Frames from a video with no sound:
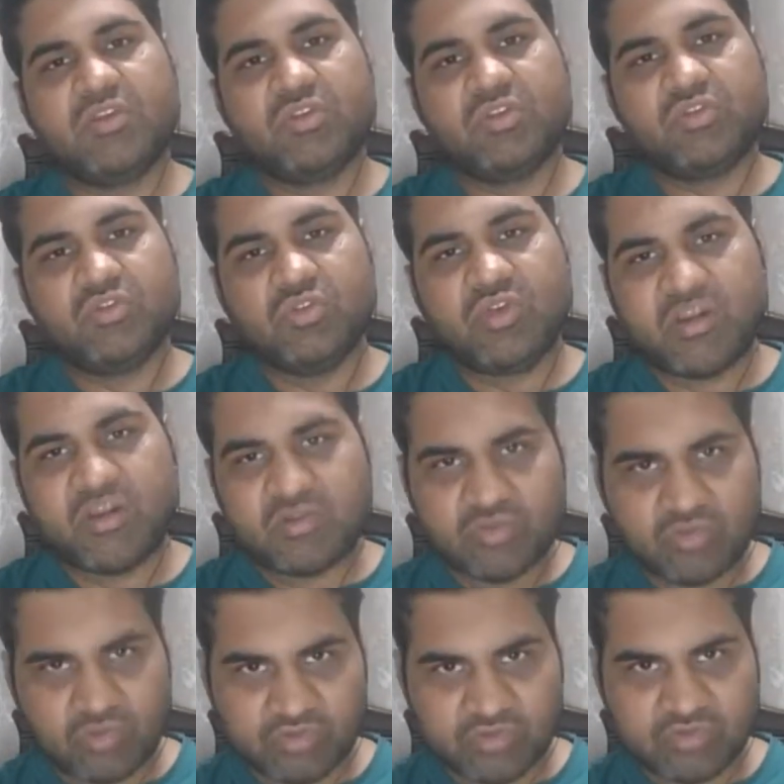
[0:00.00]
you get to
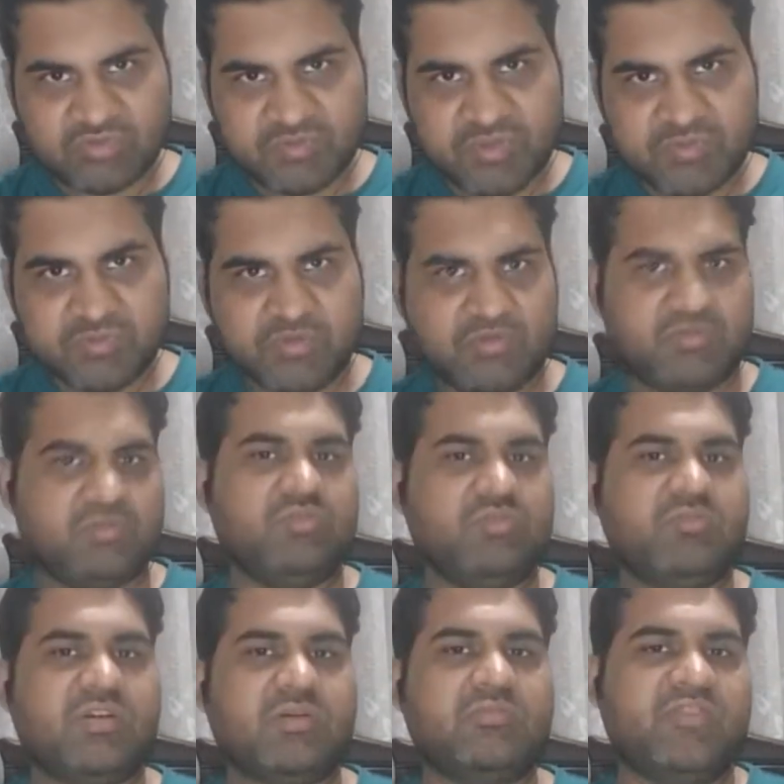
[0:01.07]
know those people, you
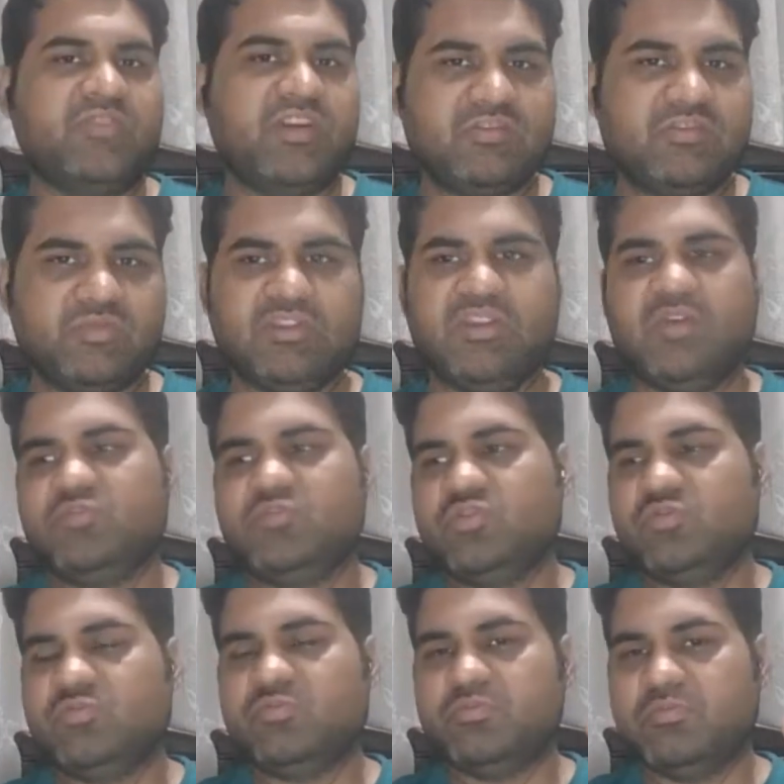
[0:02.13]
become friends with them,
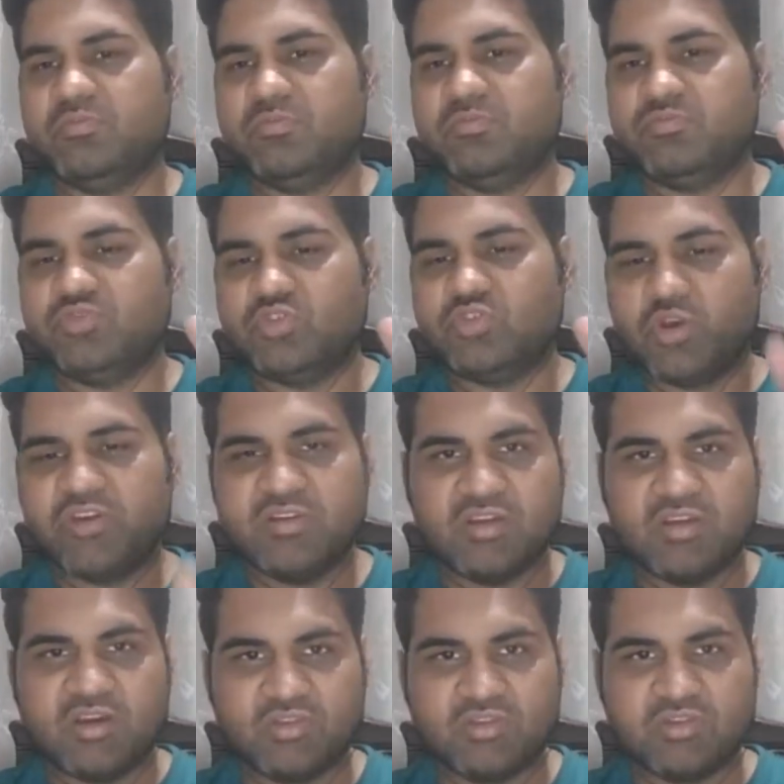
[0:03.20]
you join
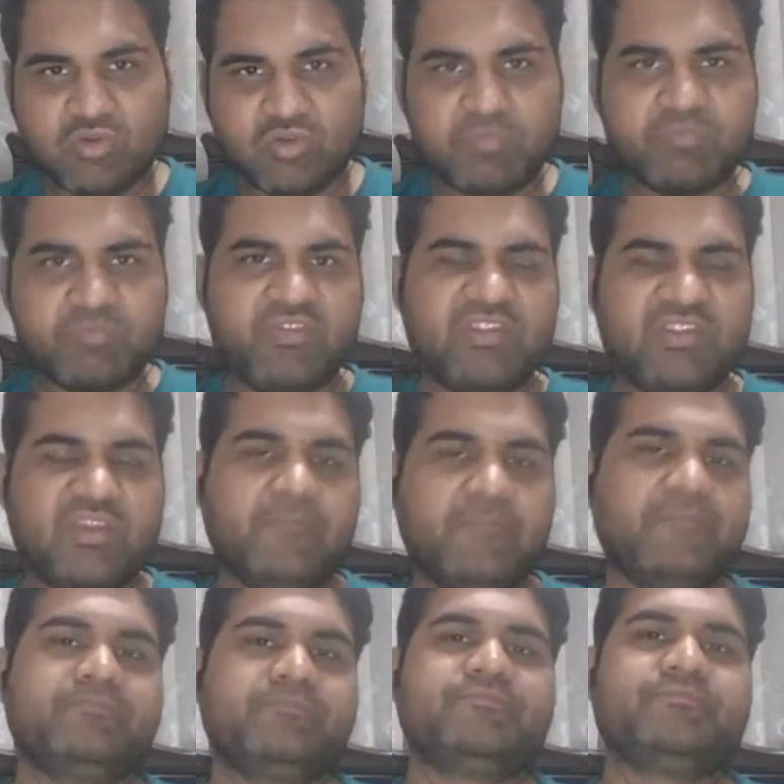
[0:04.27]
a group with
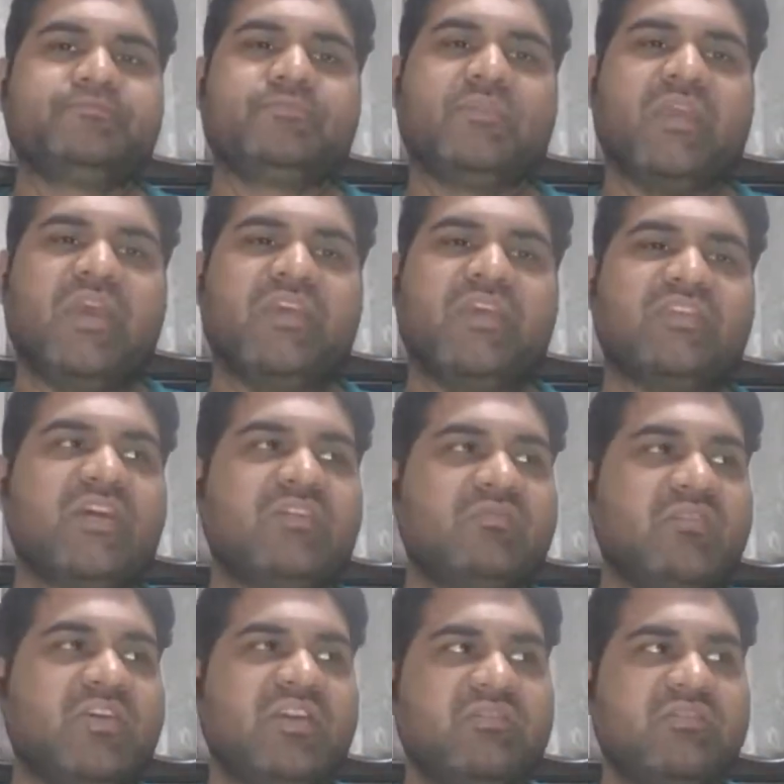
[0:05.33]
them, and
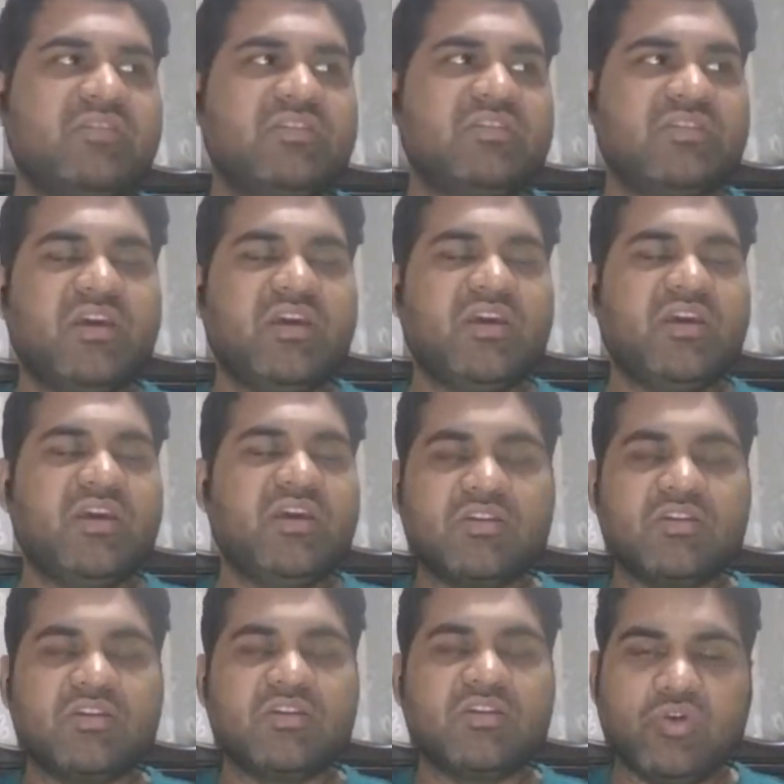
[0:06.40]
then whenever they are
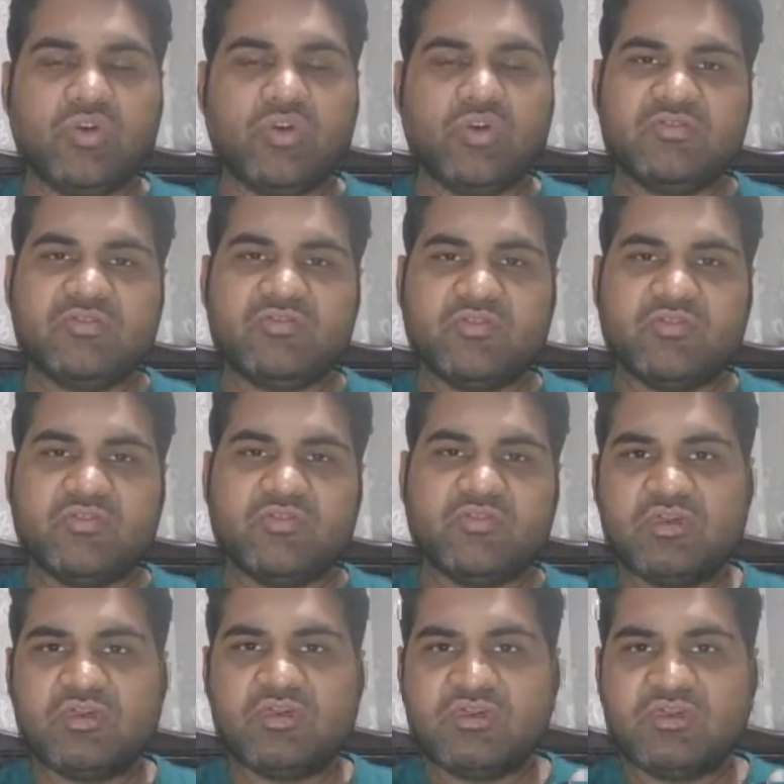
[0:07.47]

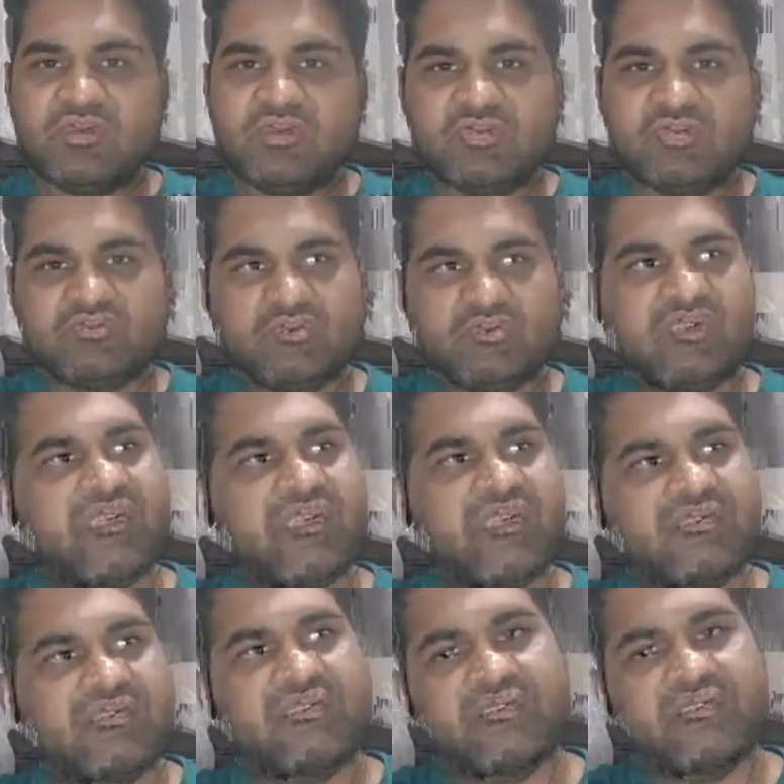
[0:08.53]
or to the canteen
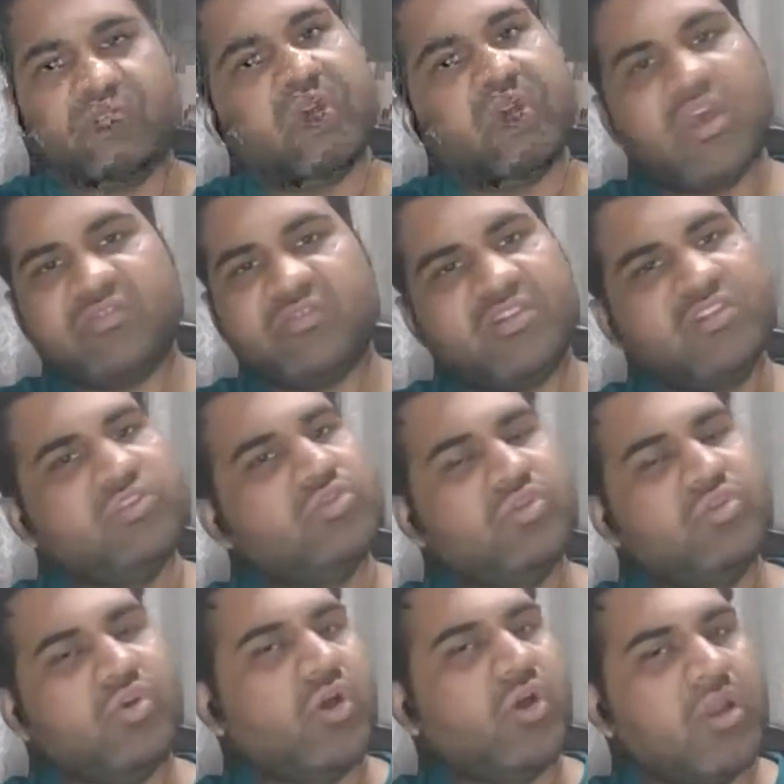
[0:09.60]
to have tea, you go
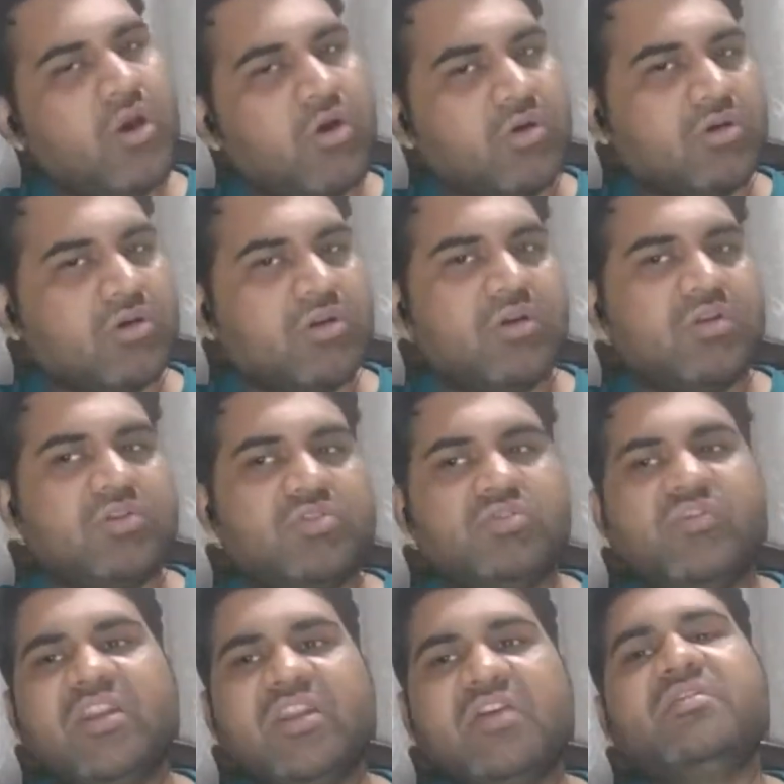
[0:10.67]
along.
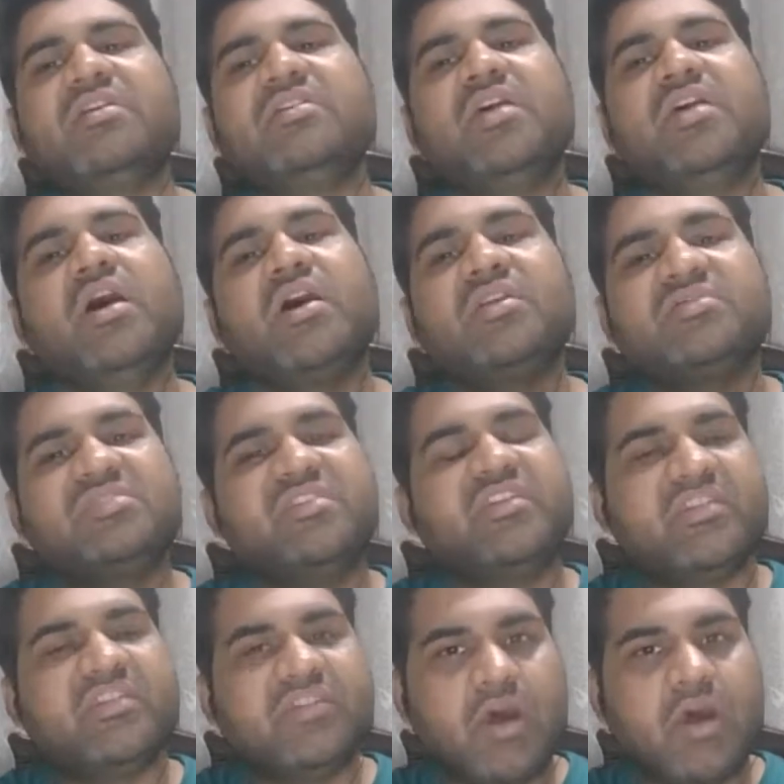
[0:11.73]
Whenever they are sitting
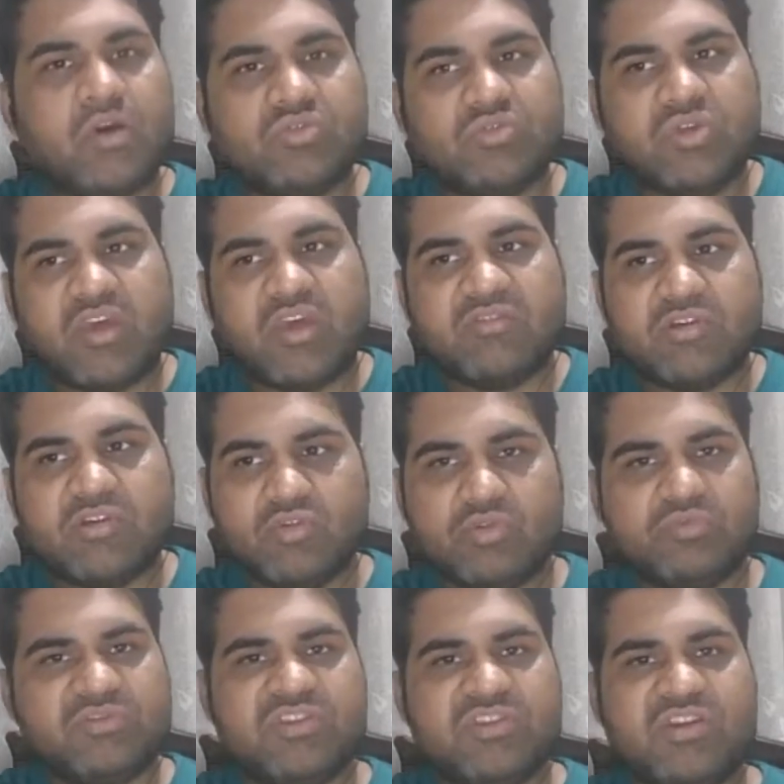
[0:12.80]
down to have a group
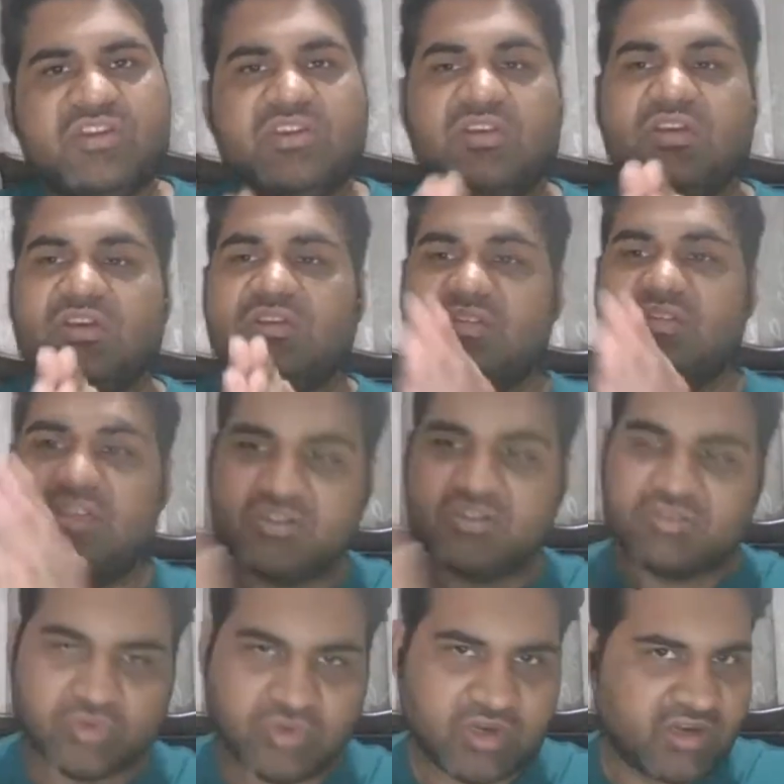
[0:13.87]
study, then you are